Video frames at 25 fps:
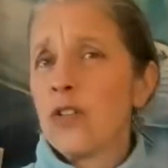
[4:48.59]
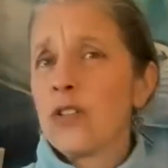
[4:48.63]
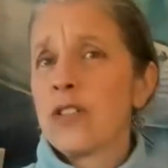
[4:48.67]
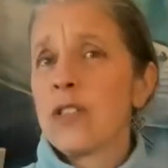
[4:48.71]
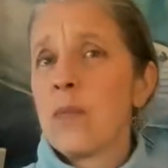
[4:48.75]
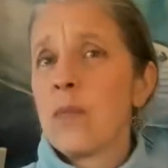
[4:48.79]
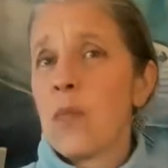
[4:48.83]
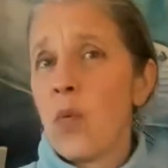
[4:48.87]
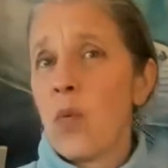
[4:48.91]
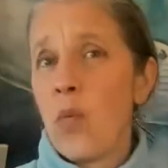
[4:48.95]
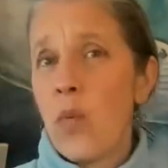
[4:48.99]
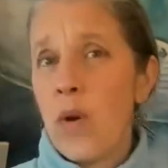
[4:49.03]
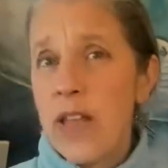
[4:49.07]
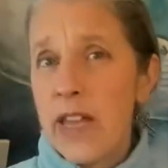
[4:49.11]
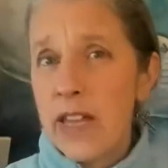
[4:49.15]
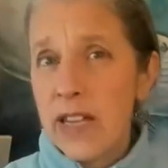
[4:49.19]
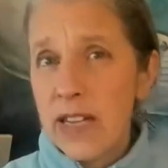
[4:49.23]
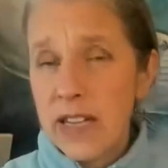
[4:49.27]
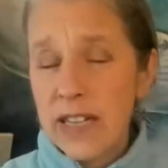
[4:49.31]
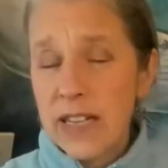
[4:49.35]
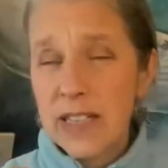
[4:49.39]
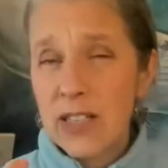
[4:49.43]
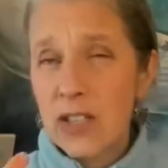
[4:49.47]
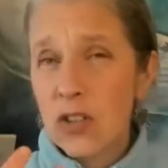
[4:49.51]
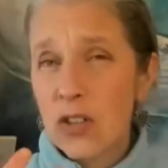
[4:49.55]
some
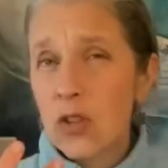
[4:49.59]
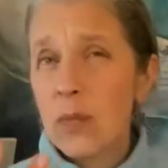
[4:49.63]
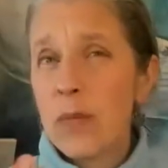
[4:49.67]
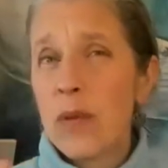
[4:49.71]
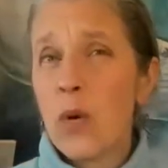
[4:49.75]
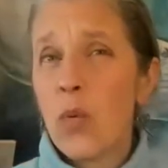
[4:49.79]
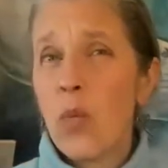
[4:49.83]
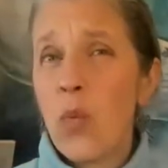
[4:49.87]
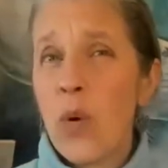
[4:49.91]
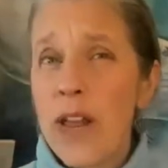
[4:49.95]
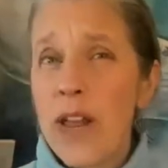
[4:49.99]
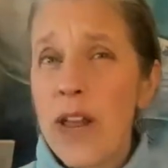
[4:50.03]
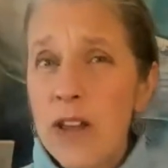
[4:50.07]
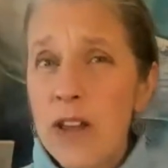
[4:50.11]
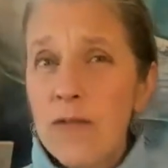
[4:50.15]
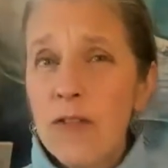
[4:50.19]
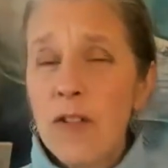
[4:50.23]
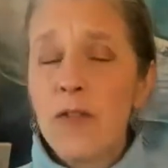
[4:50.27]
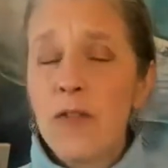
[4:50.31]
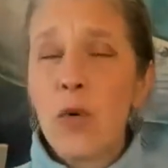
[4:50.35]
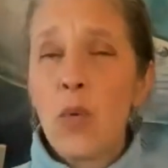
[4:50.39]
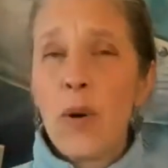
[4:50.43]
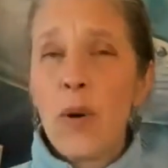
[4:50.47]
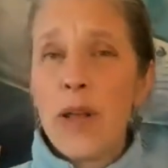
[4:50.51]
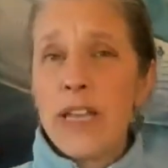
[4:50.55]
awakenings. It could be a wave
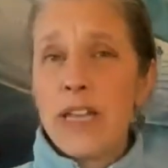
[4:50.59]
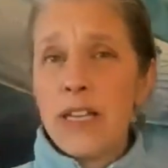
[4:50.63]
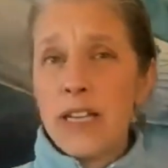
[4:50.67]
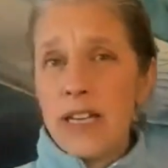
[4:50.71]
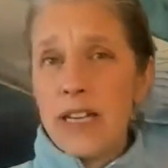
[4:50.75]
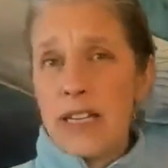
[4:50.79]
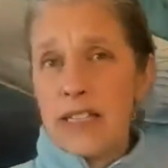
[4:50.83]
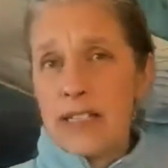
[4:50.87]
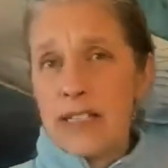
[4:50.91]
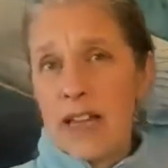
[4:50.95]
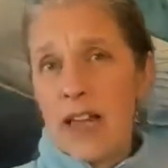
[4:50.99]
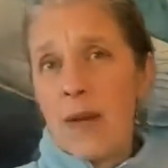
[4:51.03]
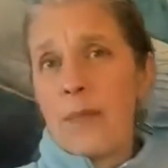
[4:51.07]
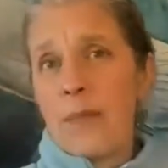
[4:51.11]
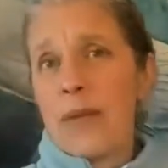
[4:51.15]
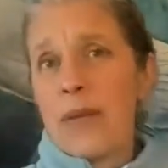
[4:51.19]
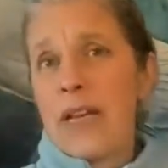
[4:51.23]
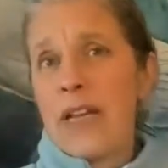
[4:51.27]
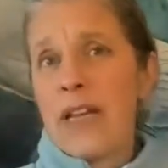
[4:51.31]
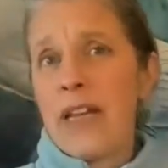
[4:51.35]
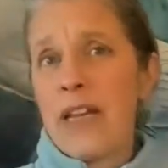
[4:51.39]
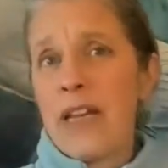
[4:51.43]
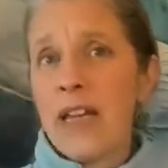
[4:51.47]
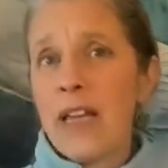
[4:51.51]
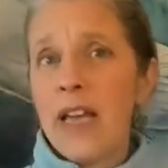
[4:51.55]
of awakenings
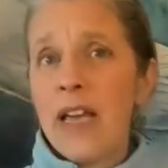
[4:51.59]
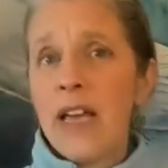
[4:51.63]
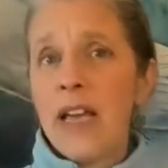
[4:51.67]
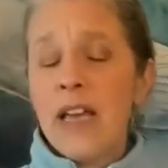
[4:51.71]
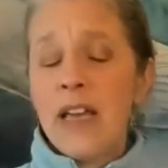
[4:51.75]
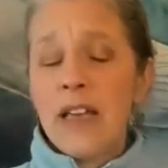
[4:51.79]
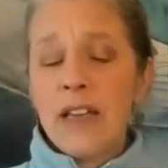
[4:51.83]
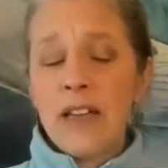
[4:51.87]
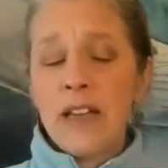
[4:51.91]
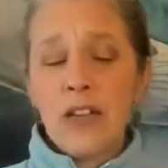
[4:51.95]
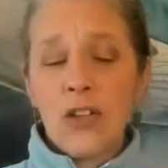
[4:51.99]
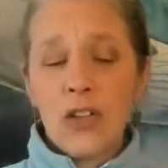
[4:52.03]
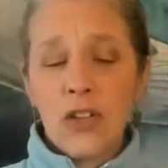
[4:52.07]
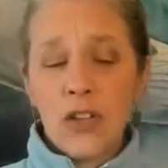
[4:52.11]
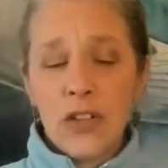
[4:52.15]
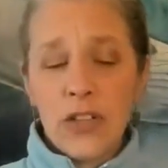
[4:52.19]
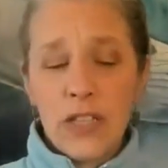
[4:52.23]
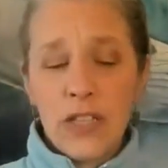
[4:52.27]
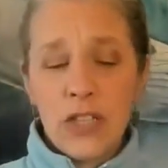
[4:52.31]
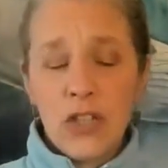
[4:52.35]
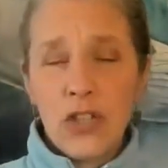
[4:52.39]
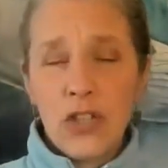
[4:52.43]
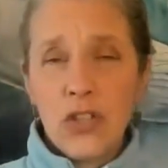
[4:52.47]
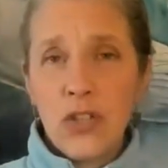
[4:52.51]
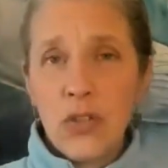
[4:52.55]
happening here
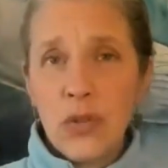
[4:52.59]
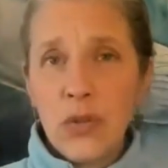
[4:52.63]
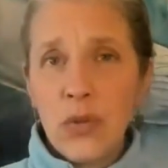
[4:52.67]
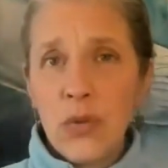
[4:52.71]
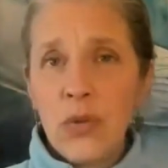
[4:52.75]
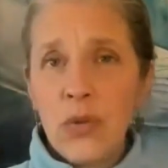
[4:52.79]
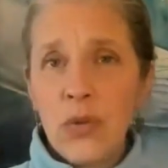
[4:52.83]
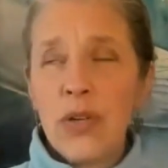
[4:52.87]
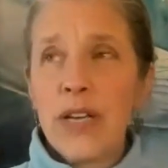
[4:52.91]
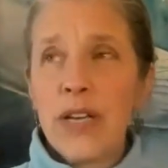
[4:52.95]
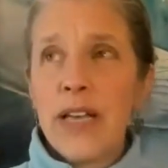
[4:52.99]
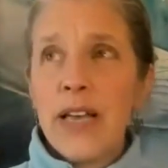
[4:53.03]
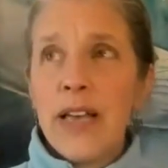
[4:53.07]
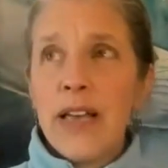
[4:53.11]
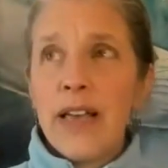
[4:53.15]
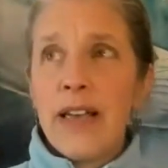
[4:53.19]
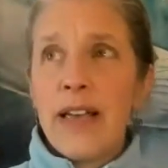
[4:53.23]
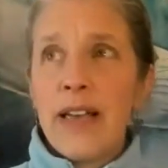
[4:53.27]
in June